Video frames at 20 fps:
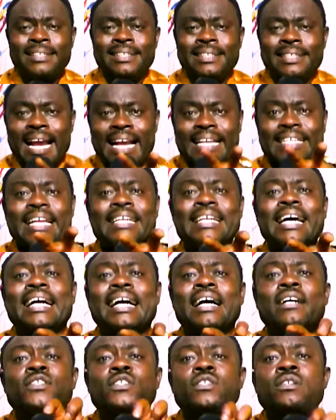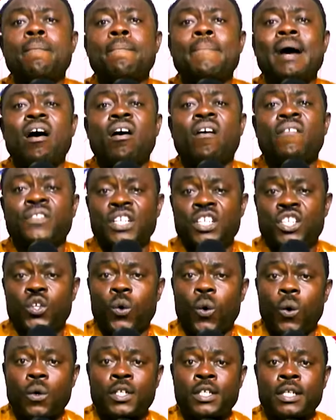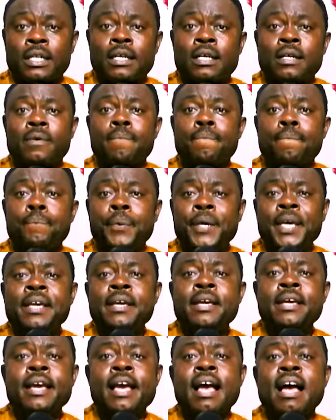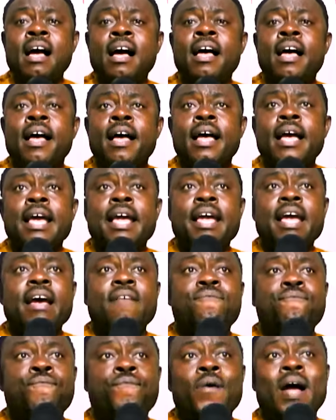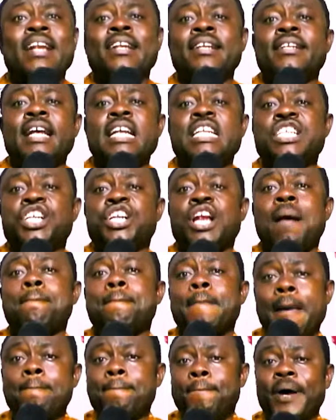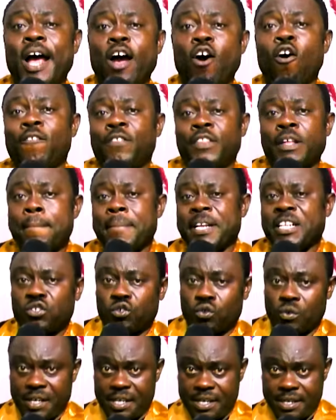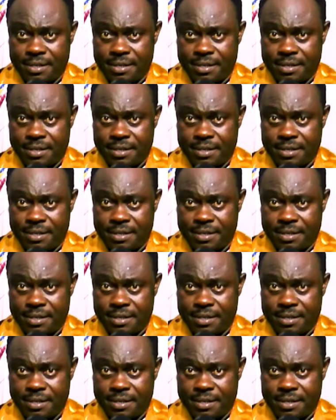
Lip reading: Take that account number of the church. Be a financial member of the ministry.